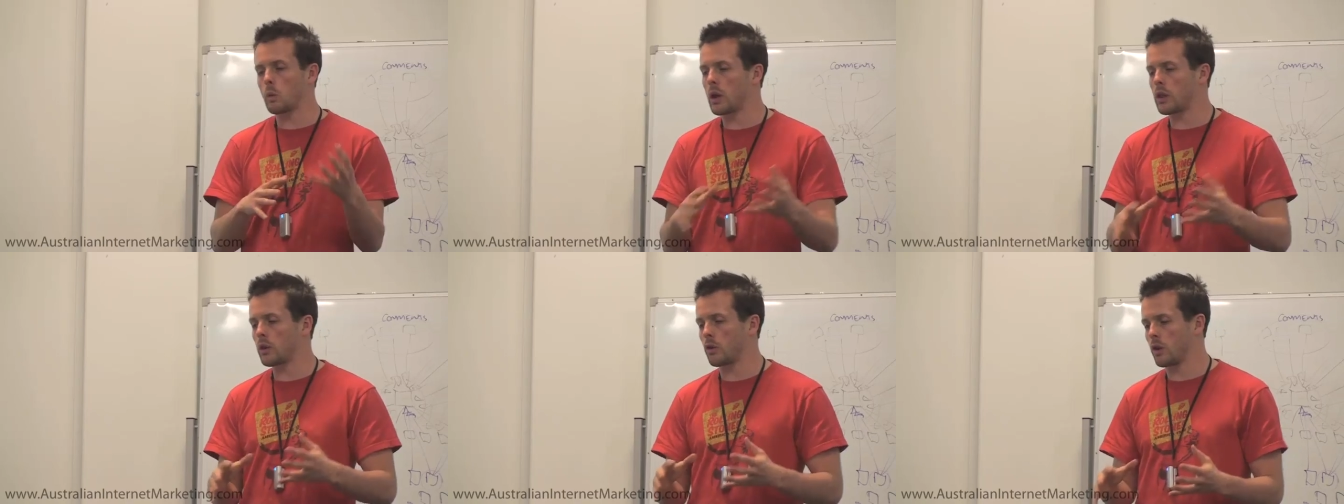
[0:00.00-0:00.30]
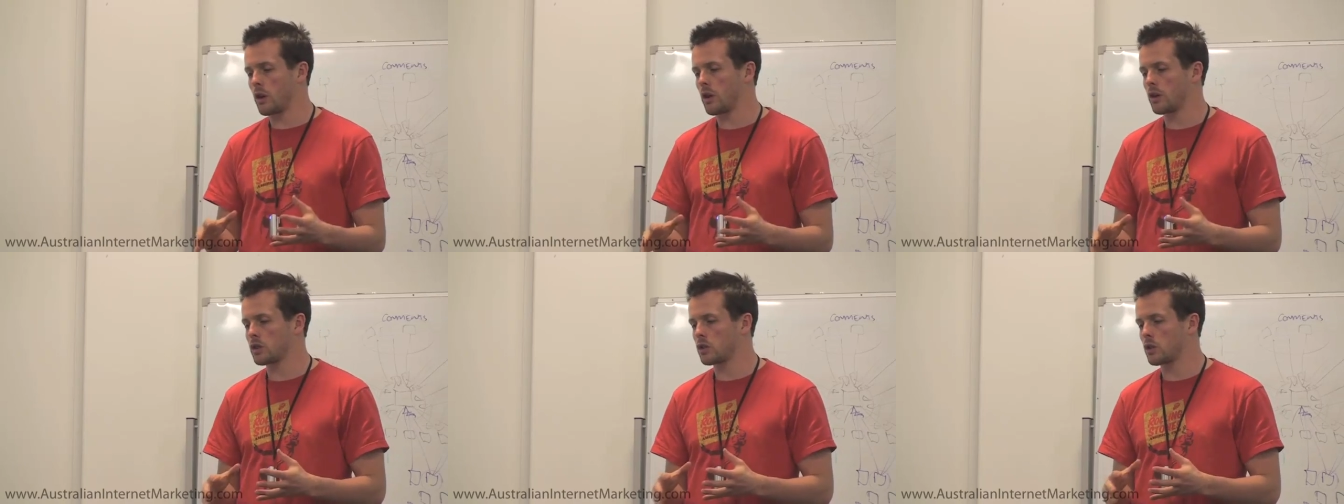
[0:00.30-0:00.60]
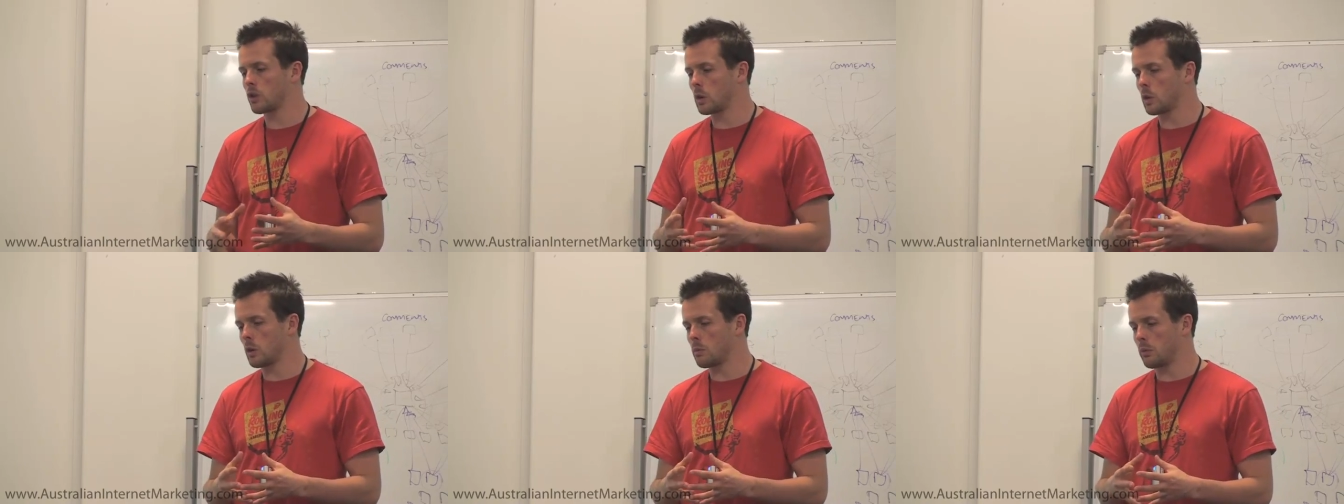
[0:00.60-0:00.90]
to whether or not it's
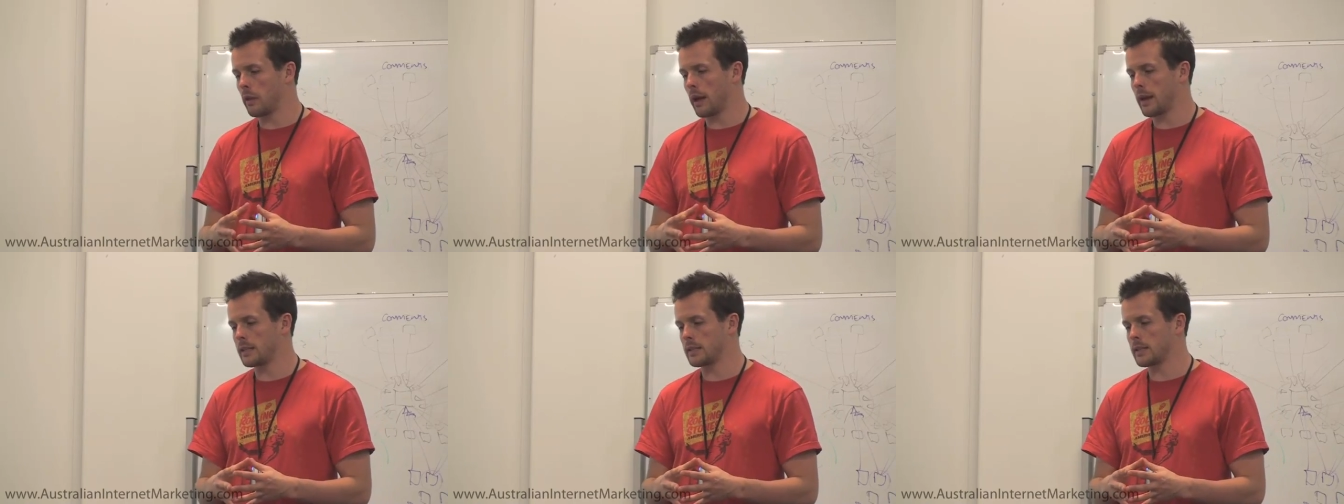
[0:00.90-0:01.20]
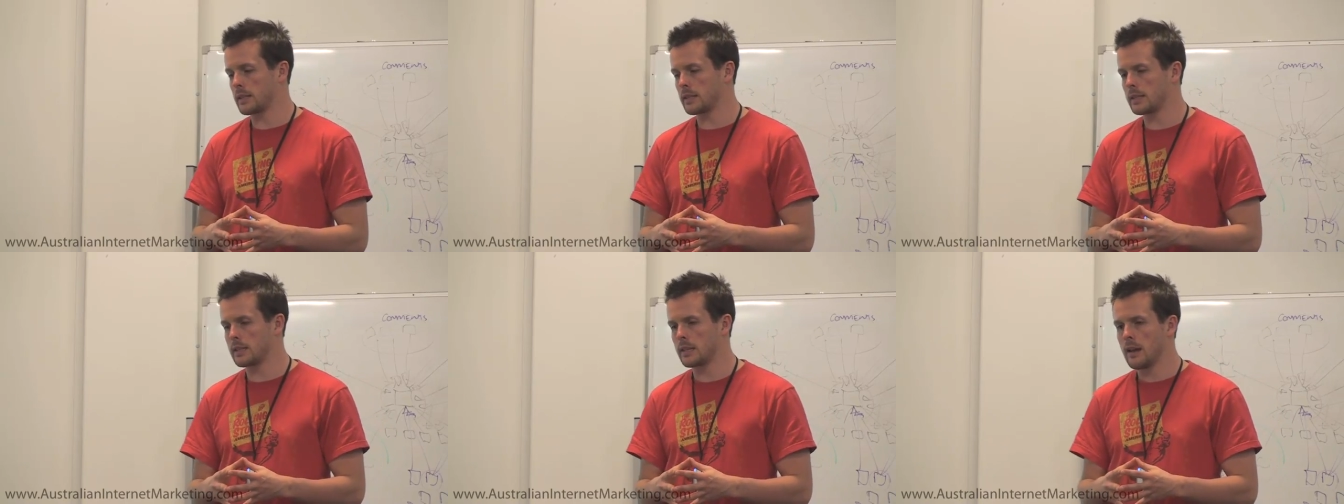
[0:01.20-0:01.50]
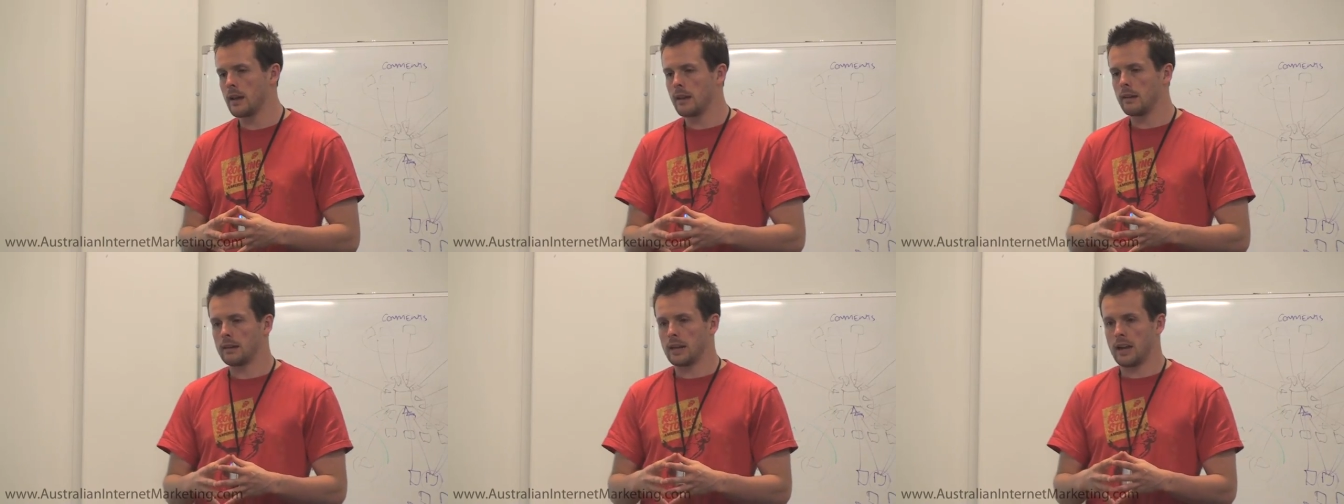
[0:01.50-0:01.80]
Google Places.
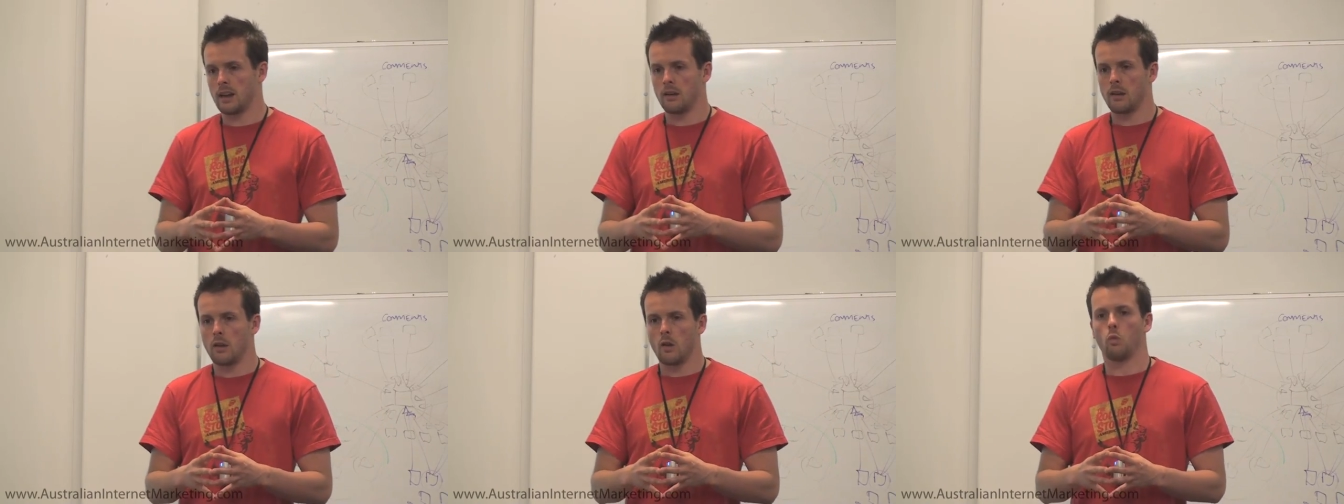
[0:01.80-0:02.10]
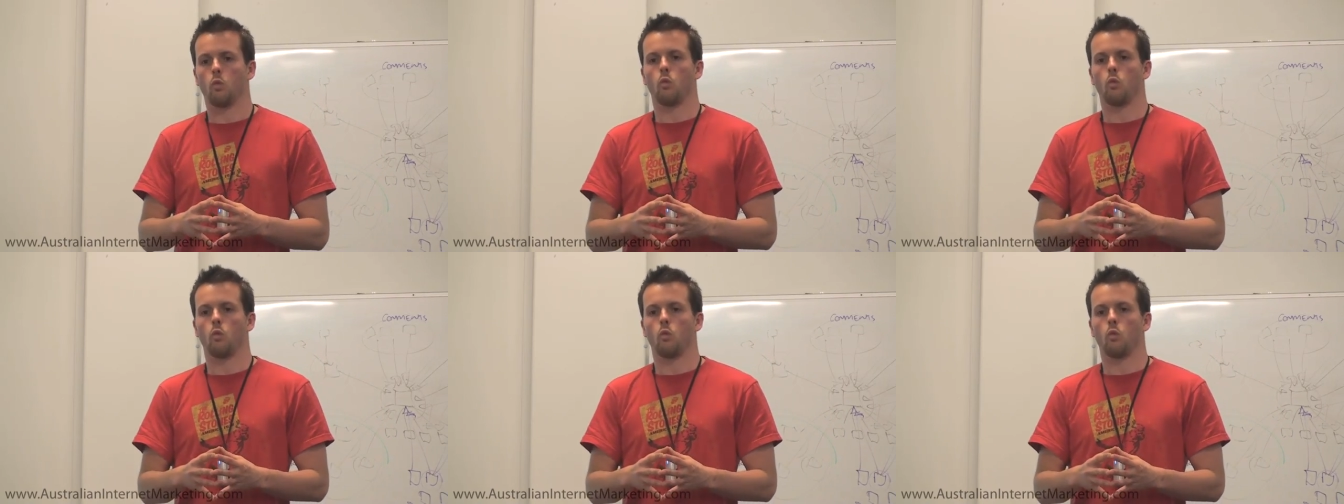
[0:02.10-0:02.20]
Now,